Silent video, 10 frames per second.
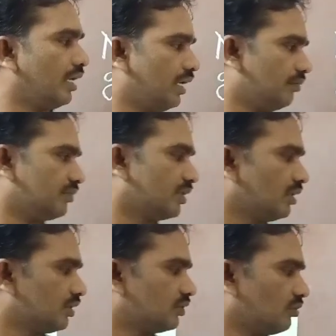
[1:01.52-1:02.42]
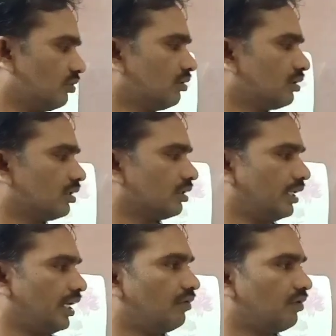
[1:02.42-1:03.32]
a.m. So
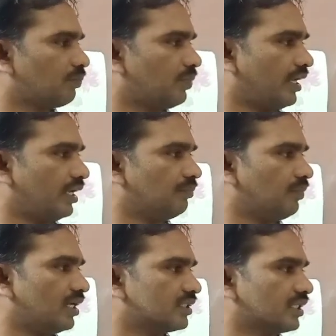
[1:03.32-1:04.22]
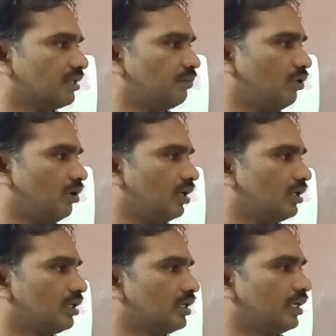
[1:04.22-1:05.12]
they were playing basketball
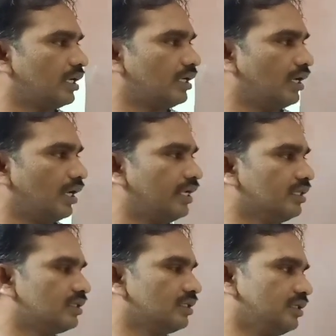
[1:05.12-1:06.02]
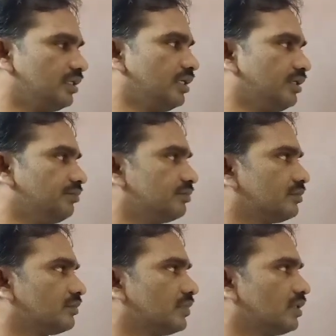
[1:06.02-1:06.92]
at 9:30.
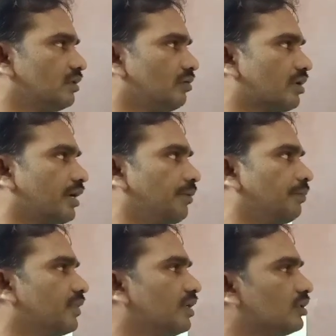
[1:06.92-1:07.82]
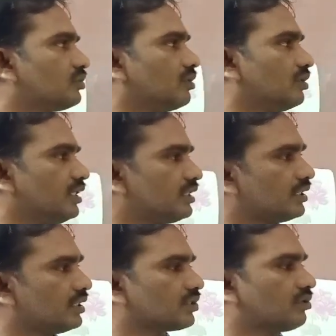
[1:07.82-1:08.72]
Okay, so this
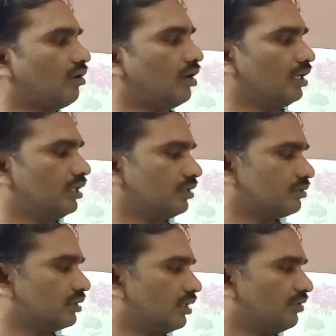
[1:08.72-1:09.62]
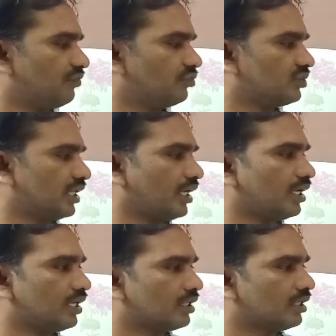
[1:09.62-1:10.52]
is called, if you
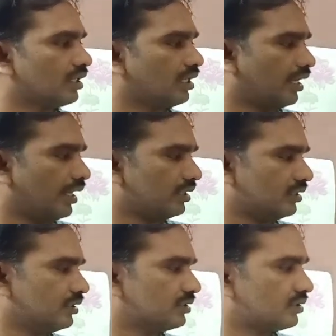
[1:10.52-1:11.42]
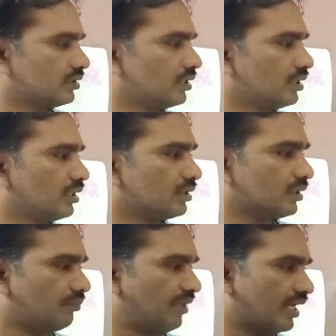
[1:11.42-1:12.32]
say like this,
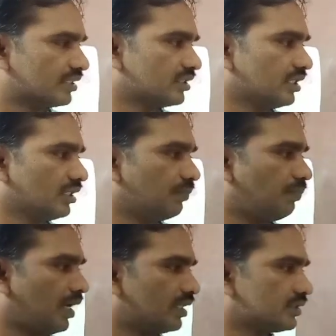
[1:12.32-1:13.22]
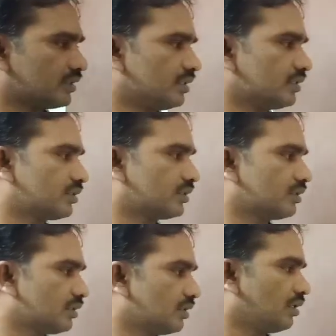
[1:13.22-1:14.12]
some action in the past tense,
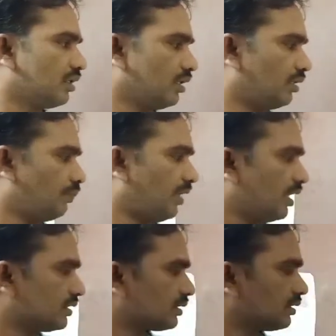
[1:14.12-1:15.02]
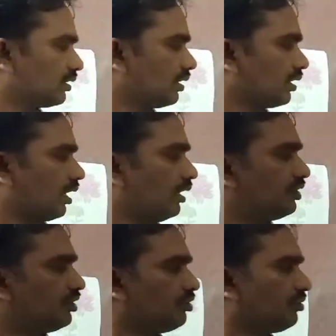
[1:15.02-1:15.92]
in the past,
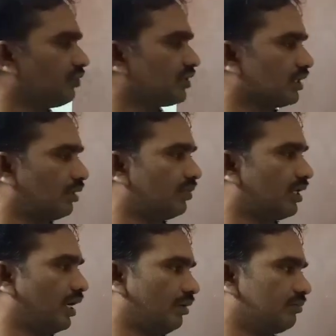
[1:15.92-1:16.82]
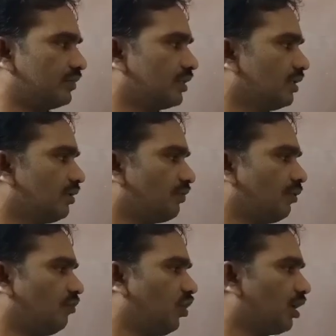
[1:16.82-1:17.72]
continuing for some time
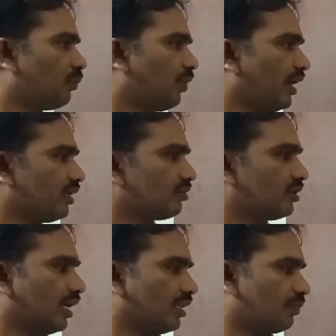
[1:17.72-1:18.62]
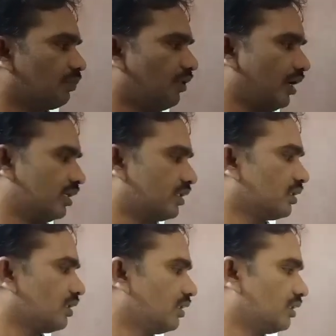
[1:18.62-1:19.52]
from one point to the other point,
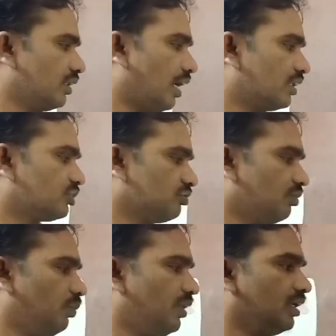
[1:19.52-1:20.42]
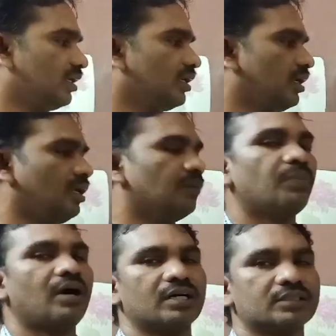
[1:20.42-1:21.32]
that should be in
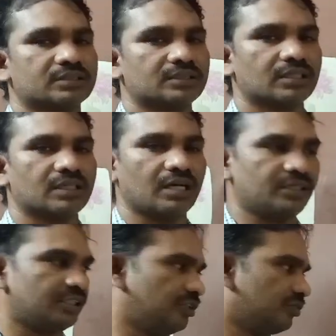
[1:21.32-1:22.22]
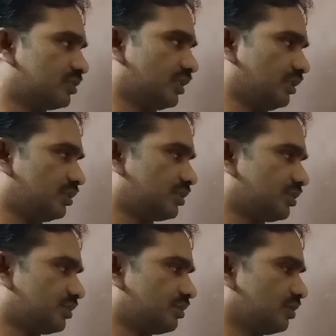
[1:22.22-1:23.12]
past continuous
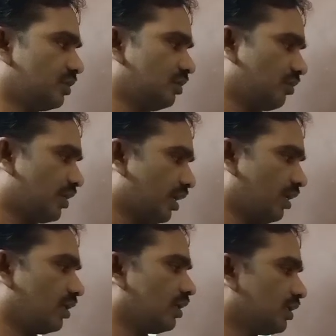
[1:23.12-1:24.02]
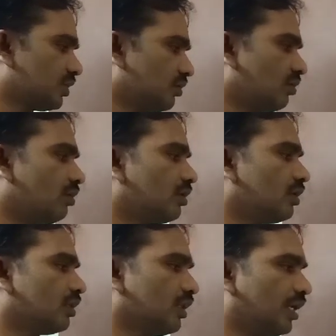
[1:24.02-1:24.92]
tense. Okay, so
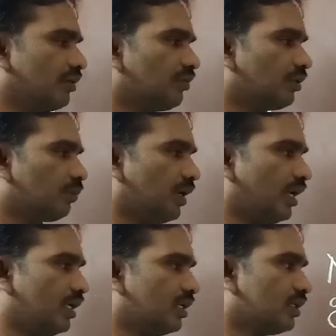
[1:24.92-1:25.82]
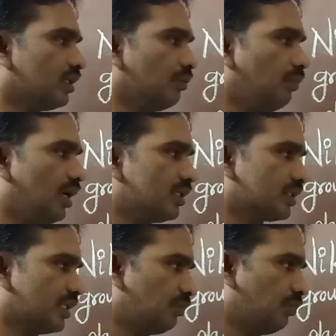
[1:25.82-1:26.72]
they were playing
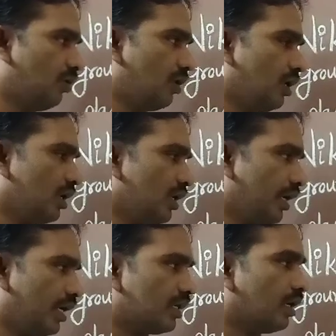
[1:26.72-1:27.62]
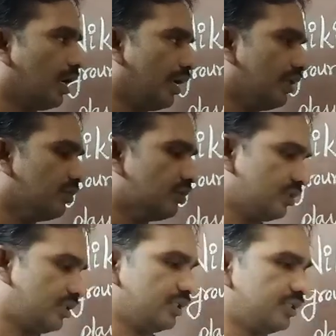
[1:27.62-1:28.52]
basketball at
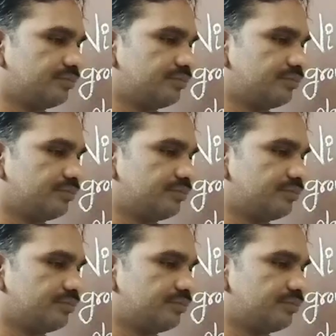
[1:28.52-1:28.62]
9:30.